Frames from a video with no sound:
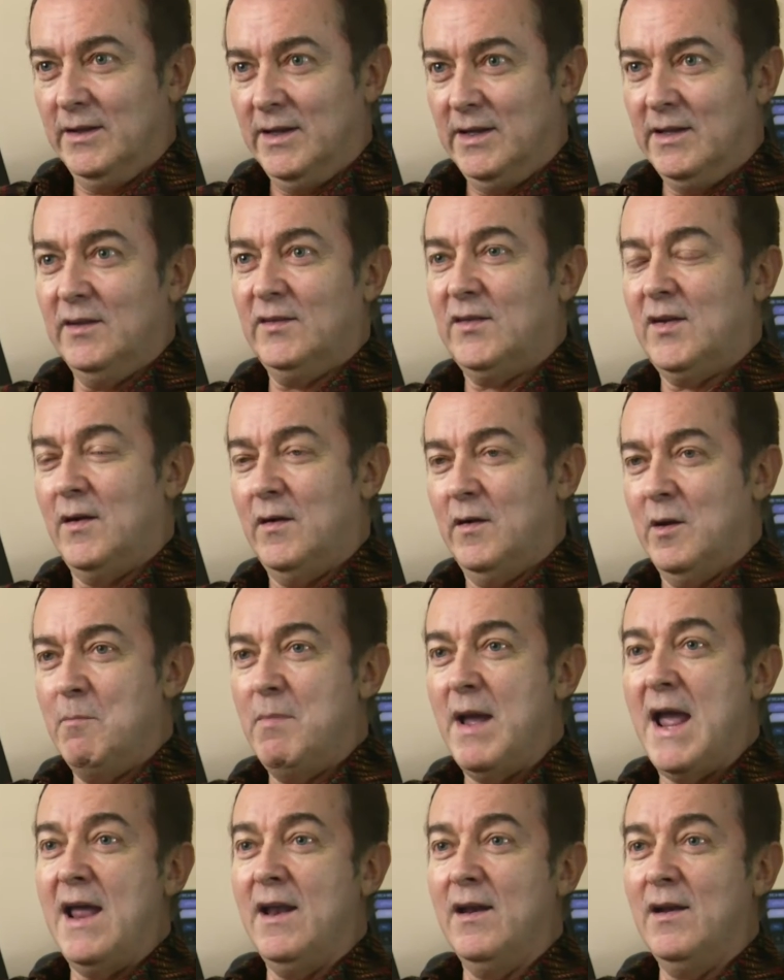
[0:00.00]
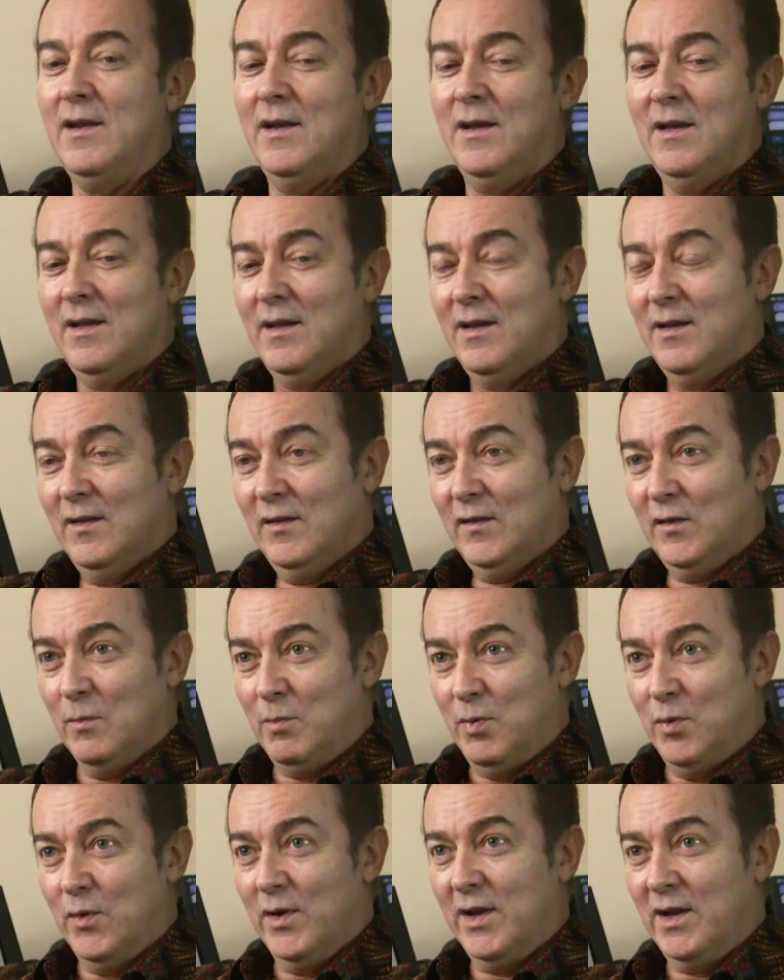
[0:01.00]
lead guitar in a band
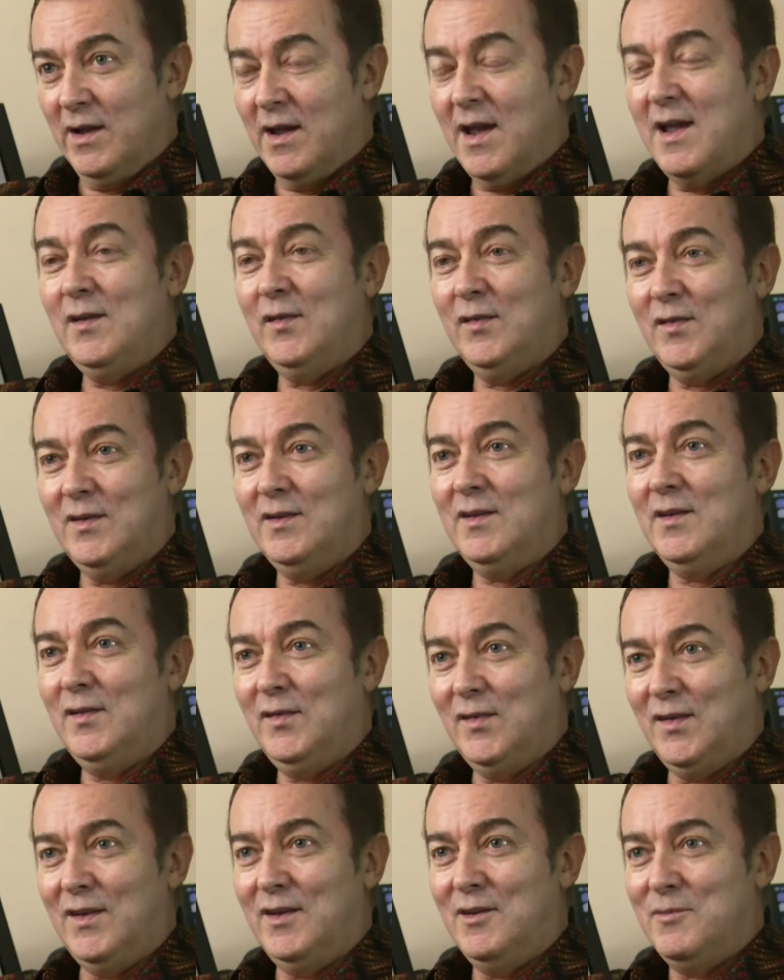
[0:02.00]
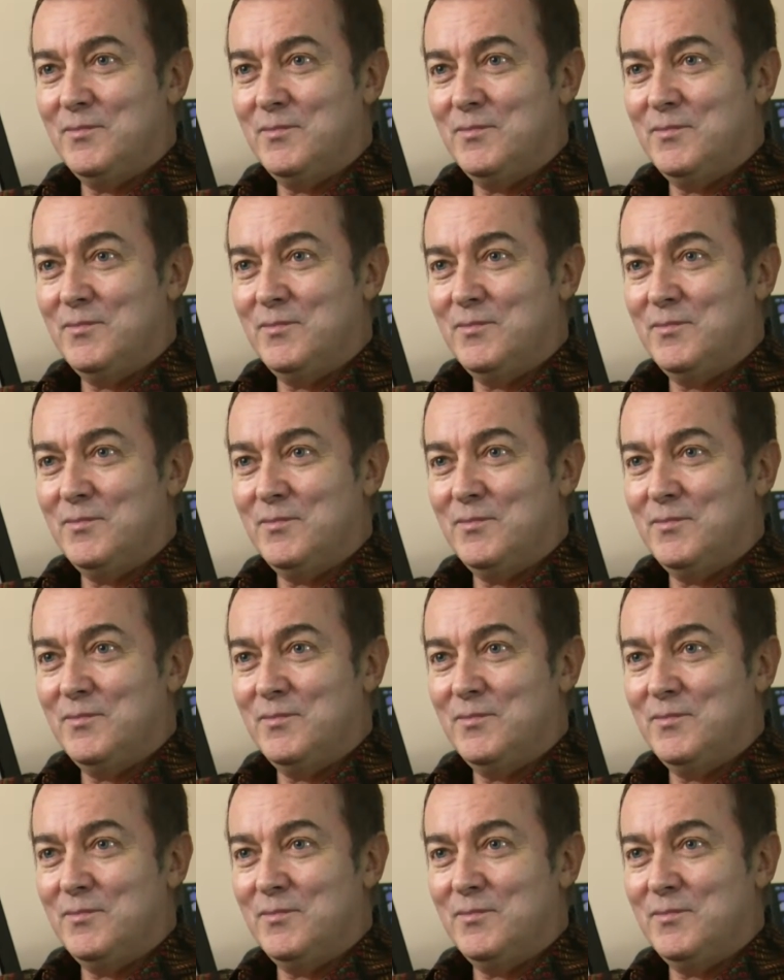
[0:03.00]
supporting AC/DC.